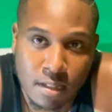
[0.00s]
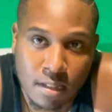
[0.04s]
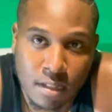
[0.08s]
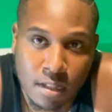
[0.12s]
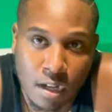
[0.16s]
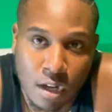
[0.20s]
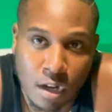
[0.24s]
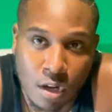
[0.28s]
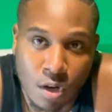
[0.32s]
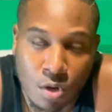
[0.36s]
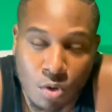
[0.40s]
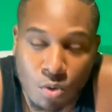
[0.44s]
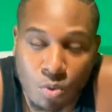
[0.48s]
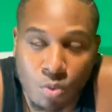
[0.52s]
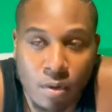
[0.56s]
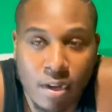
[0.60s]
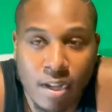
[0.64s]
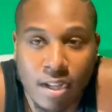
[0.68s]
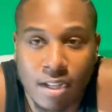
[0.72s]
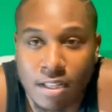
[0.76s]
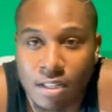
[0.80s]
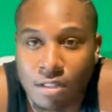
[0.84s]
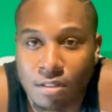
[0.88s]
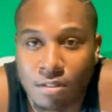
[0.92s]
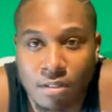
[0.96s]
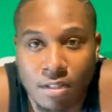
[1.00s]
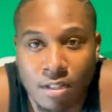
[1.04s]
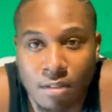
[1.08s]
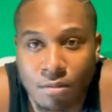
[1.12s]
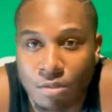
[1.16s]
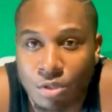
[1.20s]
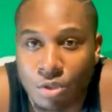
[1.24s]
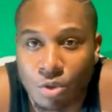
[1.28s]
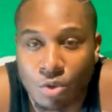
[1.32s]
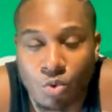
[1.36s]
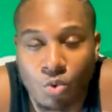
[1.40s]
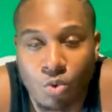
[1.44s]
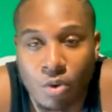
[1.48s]
It was
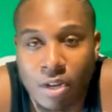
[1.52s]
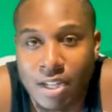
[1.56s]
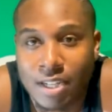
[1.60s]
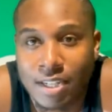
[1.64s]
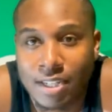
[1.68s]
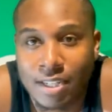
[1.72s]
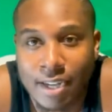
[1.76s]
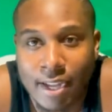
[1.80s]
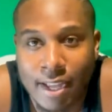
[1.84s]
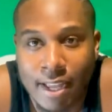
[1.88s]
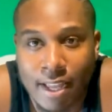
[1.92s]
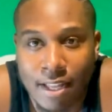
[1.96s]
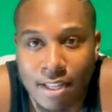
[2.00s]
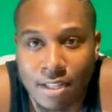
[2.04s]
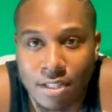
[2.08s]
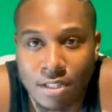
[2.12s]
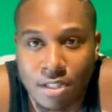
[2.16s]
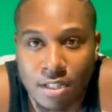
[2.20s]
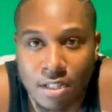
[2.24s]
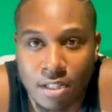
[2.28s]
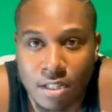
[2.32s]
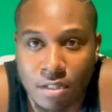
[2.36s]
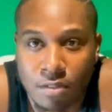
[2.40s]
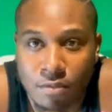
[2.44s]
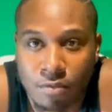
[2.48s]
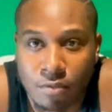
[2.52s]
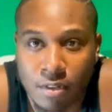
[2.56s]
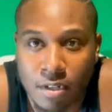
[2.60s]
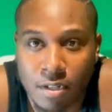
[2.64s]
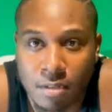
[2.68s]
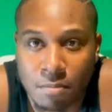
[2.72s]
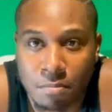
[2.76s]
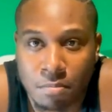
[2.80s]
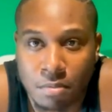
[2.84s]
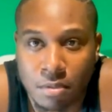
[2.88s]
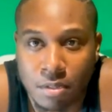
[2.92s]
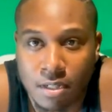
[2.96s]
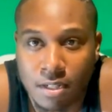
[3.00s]
a quick glance, and his friend
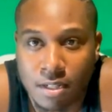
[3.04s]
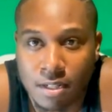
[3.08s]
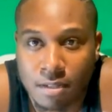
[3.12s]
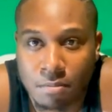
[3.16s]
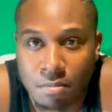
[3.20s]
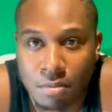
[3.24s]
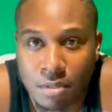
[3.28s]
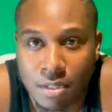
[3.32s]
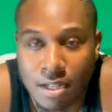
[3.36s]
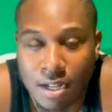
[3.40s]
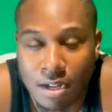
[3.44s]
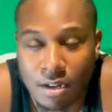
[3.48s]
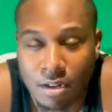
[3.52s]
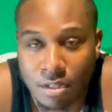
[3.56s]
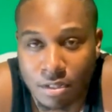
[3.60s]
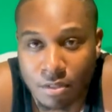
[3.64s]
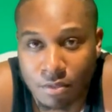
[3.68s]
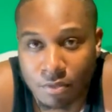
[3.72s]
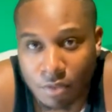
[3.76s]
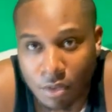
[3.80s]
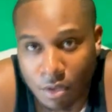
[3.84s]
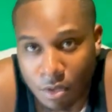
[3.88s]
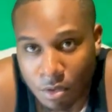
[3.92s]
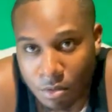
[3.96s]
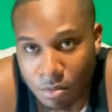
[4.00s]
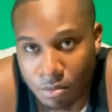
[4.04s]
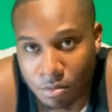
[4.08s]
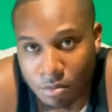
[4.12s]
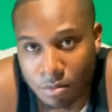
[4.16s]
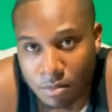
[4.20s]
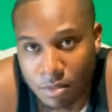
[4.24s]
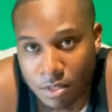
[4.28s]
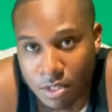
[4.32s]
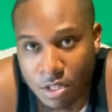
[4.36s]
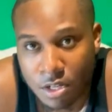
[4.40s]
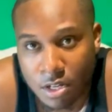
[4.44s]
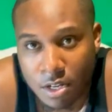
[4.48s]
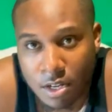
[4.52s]
put down his
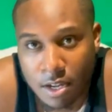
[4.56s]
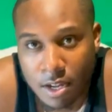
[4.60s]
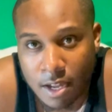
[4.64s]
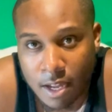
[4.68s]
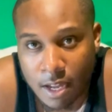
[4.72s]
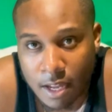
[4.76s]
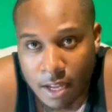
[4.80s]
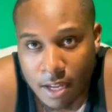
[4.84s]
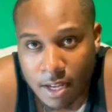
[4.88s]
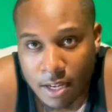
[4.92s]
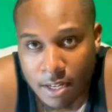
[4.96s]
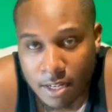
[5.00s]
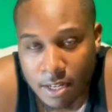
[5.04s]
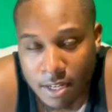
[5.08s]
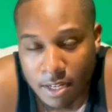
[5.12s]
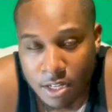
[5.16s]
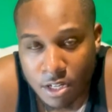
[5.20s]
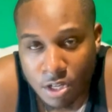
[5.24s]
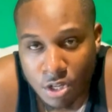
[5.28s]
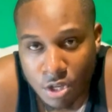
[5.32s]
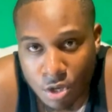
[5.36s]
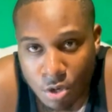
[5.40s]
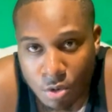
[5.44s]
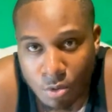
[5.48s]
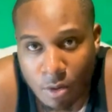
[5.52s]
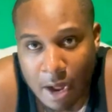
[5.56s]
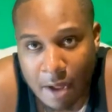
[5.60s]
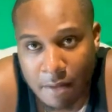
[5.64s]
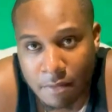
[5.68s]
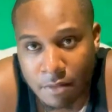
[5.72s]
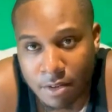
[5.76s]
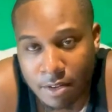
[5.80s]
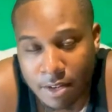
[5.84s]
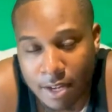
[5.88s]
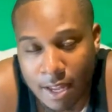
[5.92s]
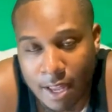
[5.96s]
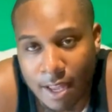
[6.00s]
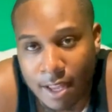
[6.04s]
phone, and he knew after
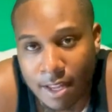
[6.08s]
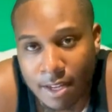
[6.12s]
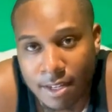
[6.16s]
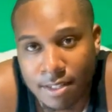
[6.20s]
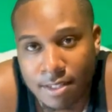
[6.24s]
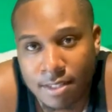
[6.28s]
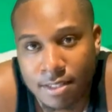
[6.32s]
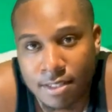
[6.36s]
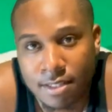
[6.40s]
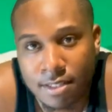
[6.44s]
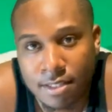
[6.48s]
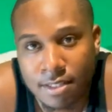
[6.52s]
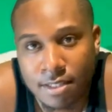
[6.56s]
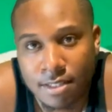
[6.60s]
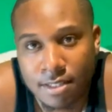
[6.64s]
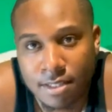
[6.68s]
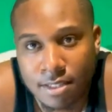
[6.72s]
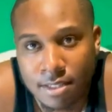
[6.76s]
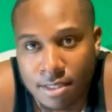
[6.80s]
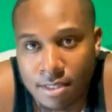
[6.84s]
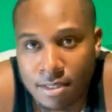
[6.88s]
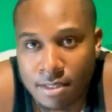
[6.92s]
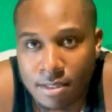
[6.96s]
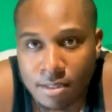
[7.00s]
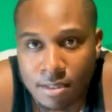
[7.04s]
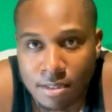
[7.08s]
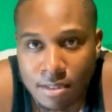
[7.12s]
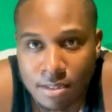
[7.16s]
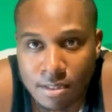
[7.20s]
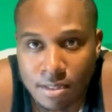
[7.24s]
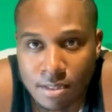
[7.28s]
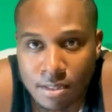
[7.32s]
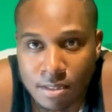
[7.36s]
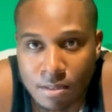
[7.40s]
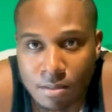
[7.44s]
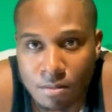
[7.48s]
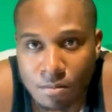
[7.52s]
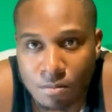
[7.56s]
that
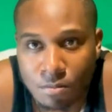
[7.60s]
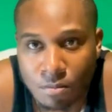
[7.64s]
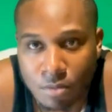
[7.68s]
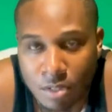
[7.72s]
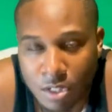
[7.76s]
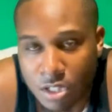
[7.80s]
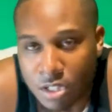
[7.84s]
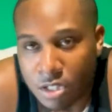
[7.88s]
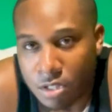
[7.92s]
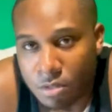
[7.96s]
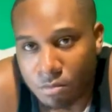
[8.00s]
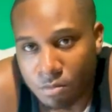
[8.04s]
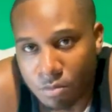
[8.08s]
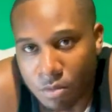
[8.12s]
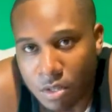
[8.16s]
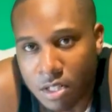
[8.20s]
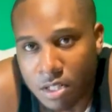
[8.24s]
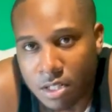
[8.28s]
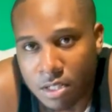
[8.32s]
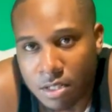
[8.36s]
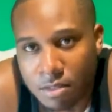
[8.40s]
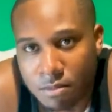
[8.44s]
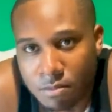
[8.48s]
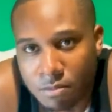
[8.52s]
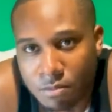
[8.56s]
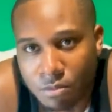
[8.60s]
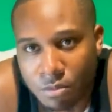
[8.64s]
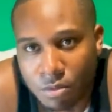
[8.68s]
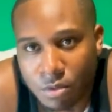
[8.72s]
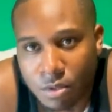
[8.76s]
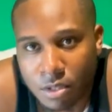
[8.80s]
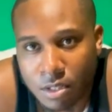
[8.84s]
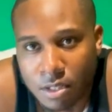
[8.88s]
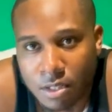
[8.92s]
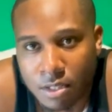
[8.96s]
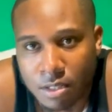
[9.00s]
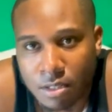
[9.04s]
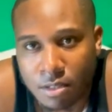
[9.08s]
what
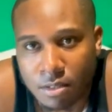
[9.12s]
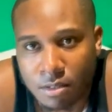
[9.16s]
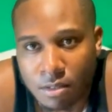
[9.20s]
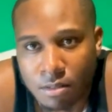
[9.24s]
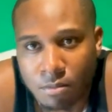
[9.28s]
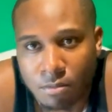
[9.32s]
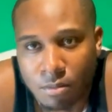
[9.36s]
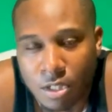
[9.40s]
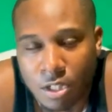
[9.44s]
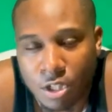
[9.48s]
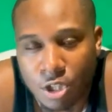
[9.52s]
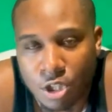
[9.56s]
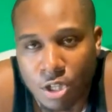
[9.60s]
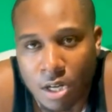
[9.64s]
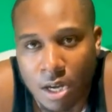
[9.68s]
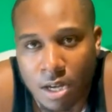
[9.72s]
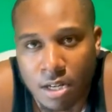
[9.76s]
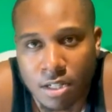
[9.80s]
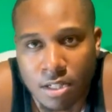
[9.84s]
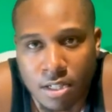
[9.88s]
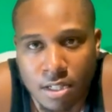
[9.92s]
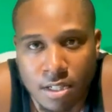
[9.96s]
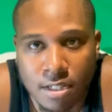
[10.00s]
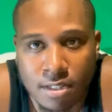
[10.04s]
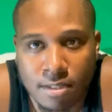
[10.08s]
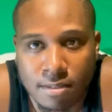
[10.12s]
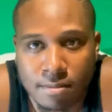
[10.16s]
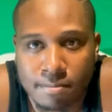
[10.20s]
Ja did.